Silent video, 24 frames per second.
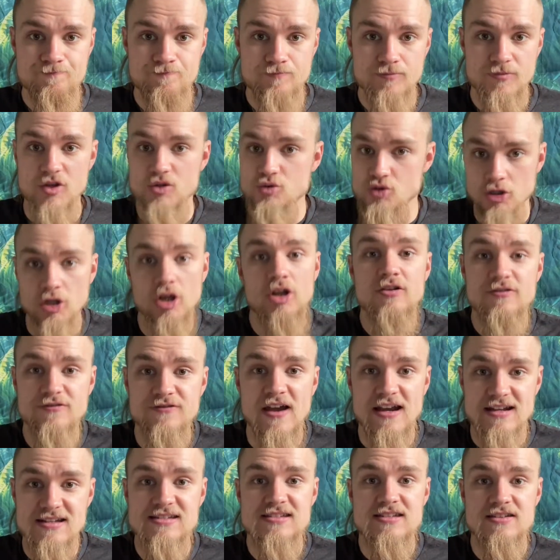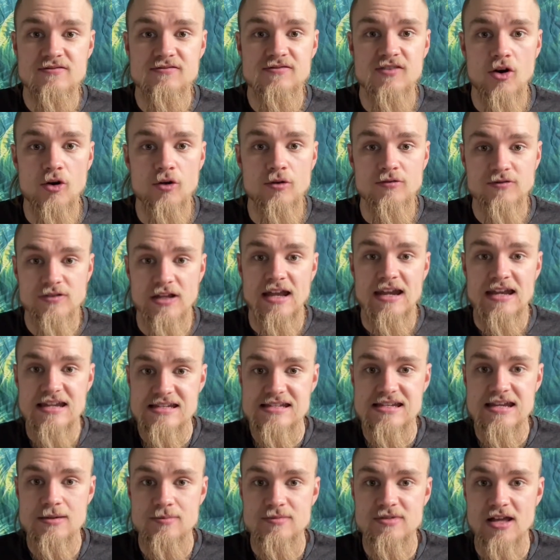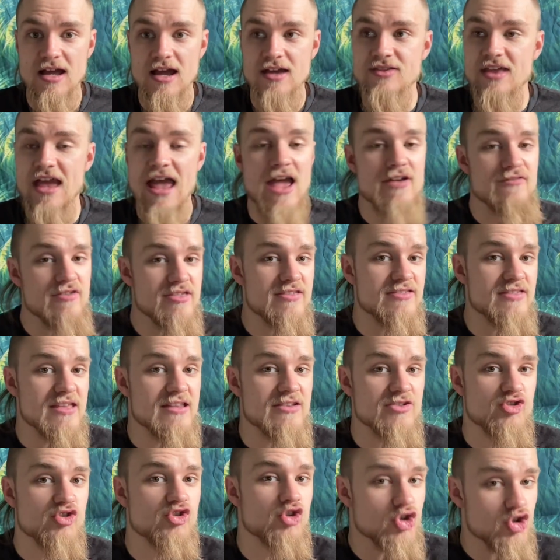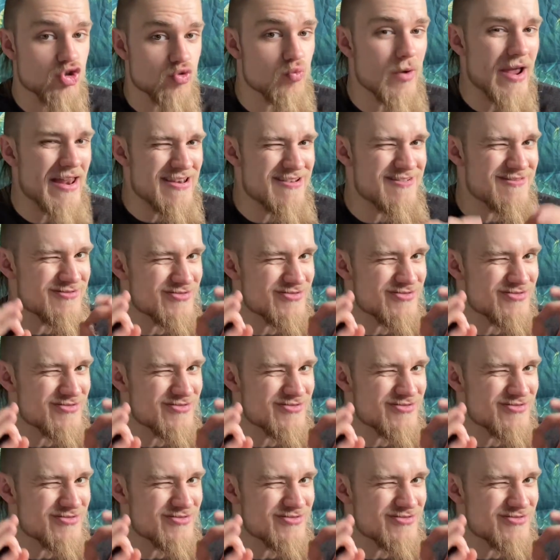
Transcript: There's a lot of factors involved, and it seems like that everything just went